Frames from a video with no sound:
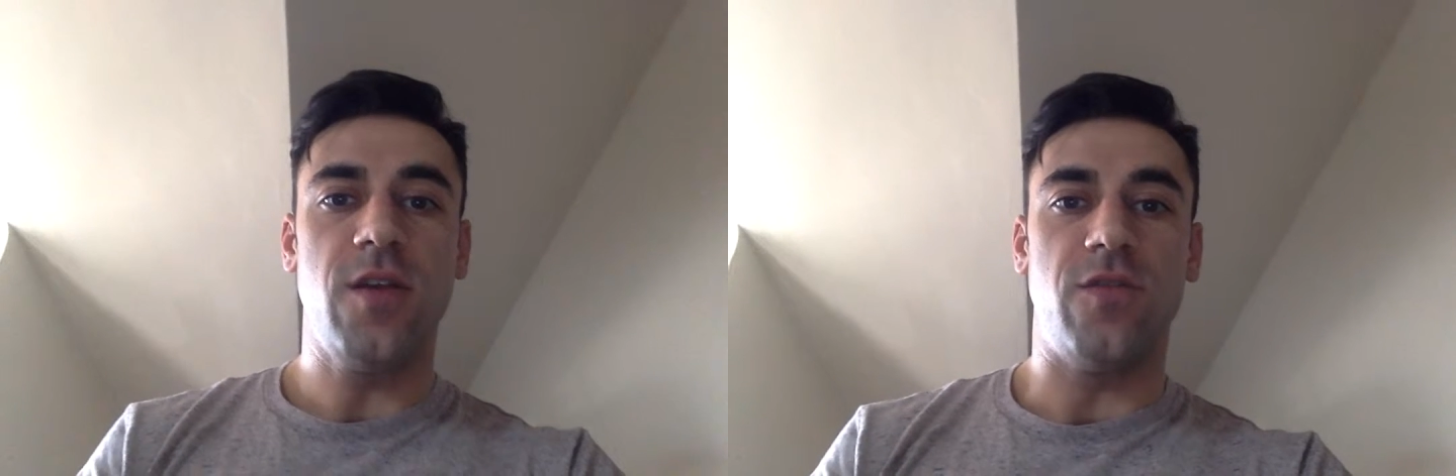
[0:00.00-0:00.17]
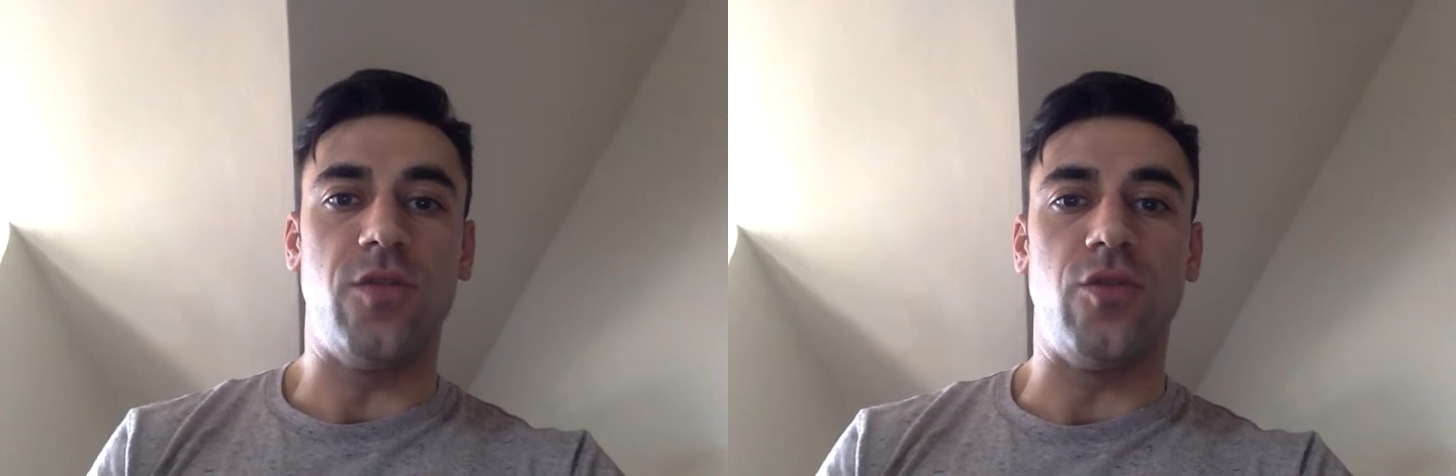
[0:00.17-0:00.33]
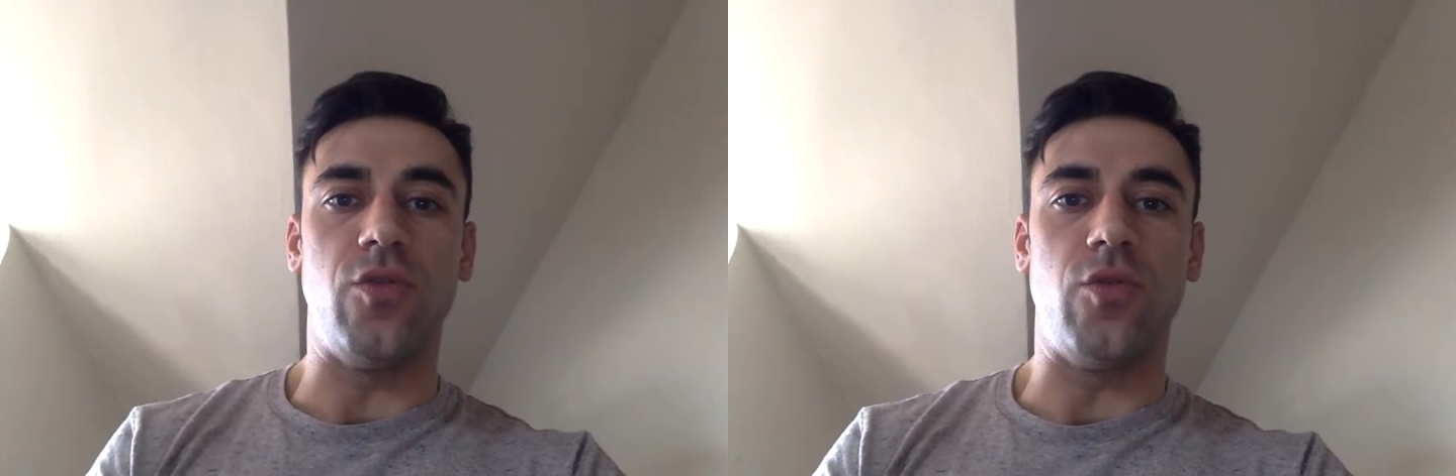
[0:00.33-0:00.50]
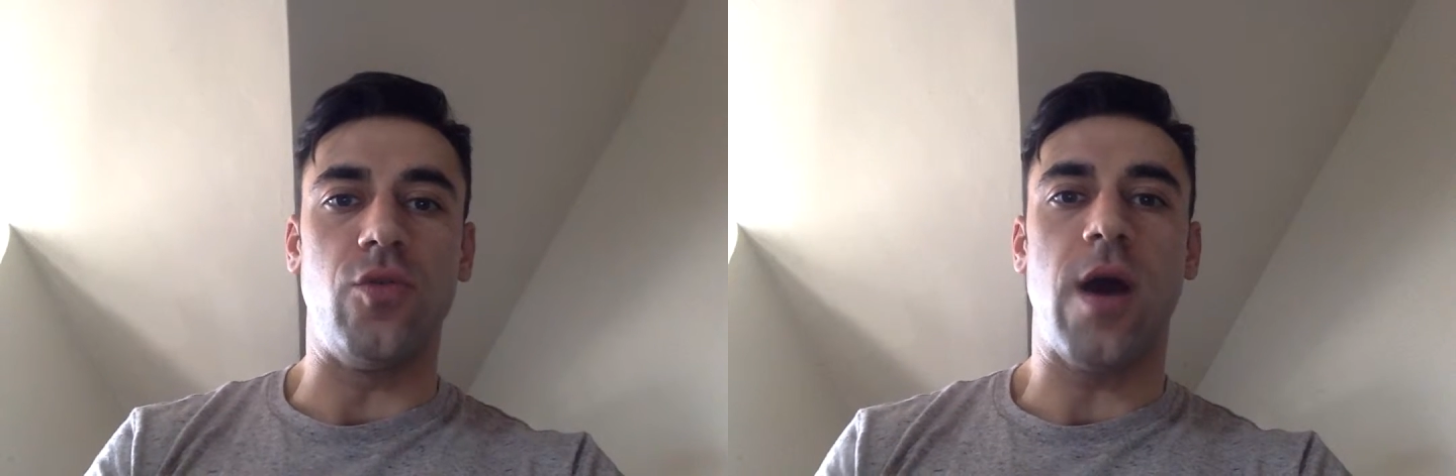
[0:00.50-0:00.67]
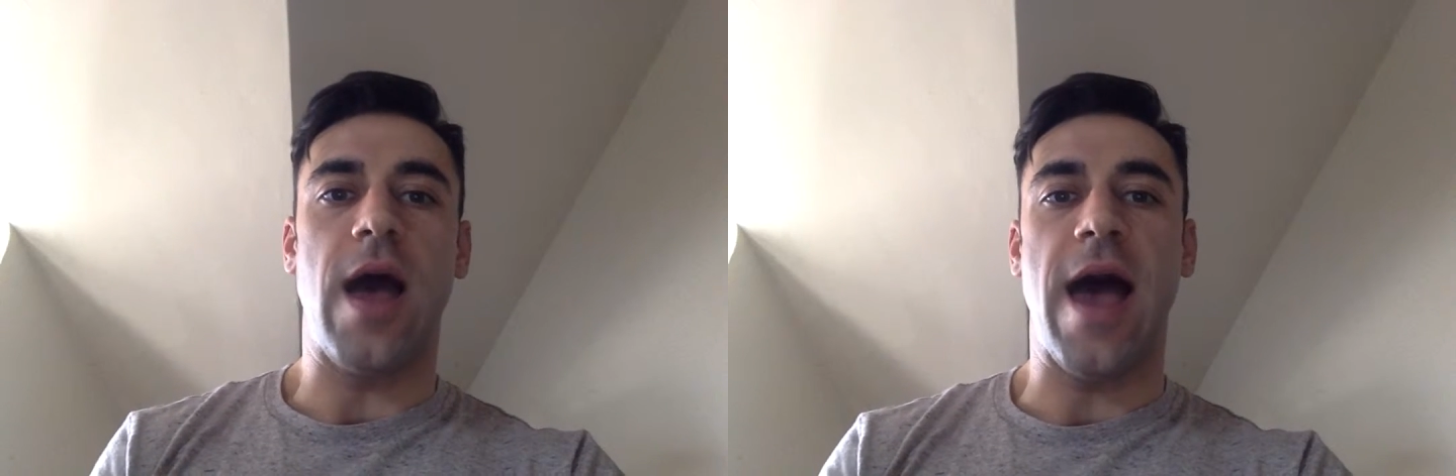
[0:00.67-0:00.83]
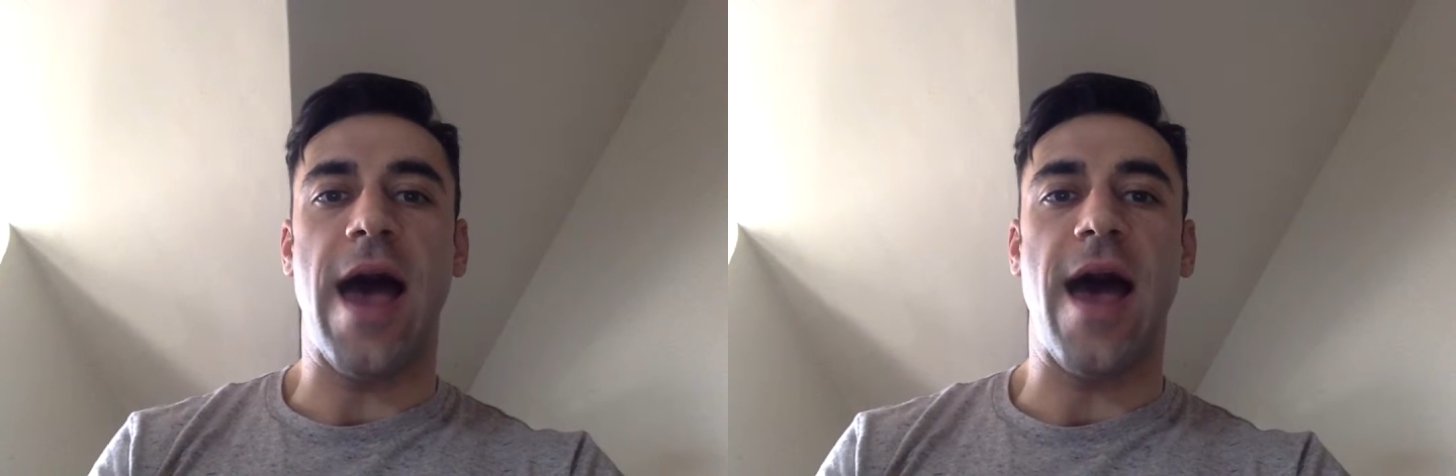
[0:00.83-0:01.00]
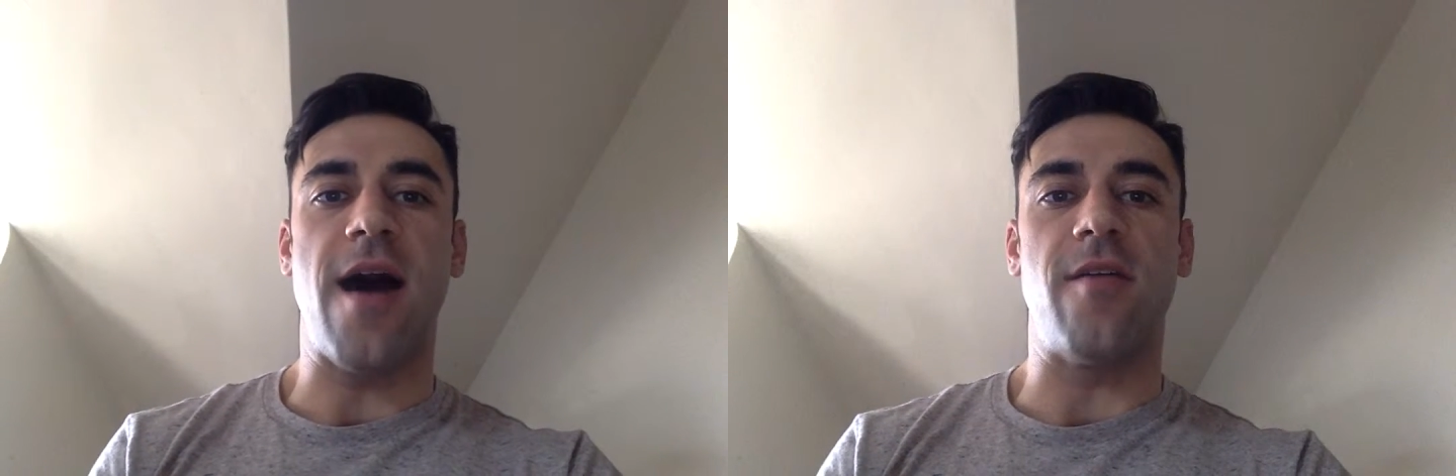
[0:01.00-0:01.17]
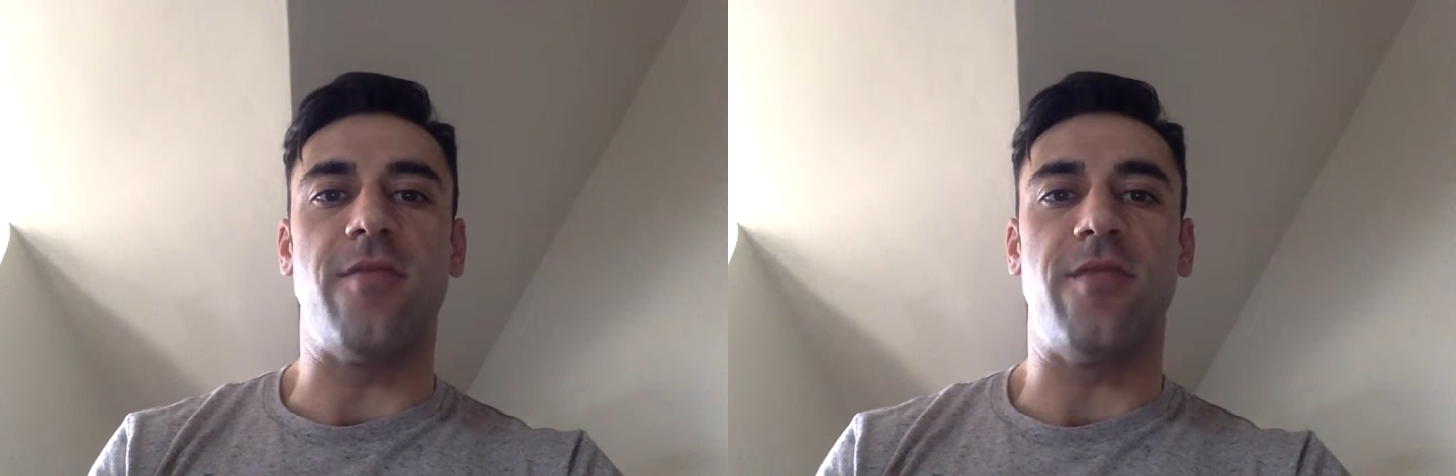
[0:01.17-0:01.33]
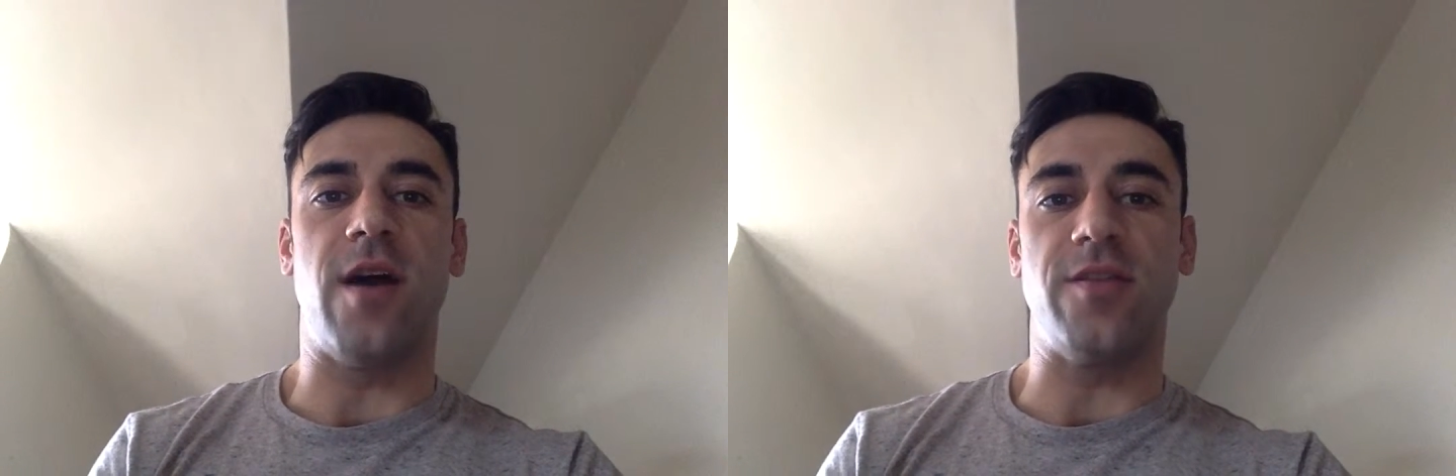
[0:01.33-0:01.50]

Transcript: to have